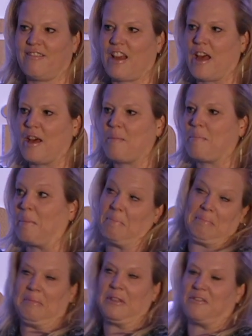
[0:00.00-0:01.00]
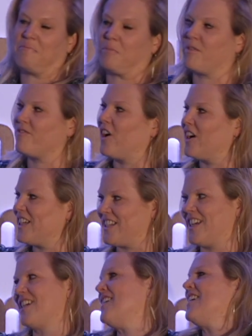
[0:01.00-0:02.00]
sort of
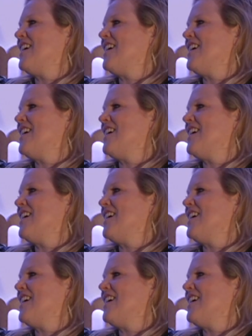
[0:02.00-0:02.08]
provider.